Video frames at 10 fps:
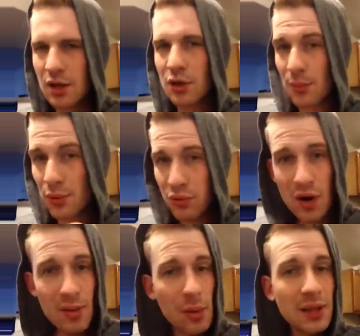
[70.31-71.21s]
you're
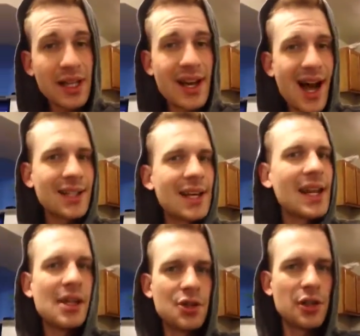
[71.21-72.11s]
probably not going
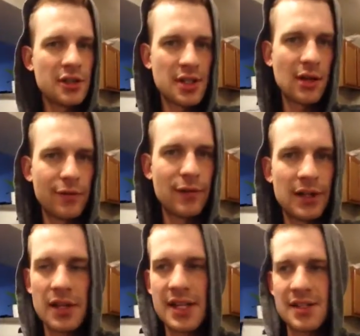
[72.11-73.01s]
to injure yourself
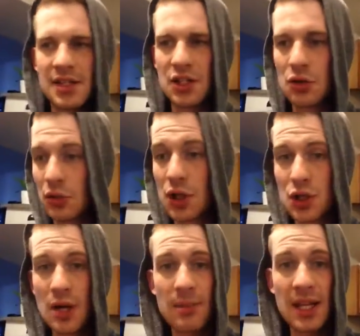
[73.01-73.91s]
unless you
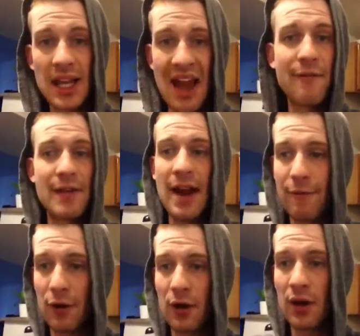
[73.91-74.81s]
legitimately have
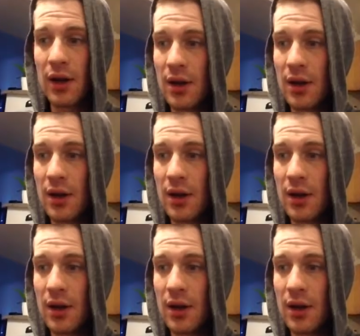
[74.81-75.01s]
never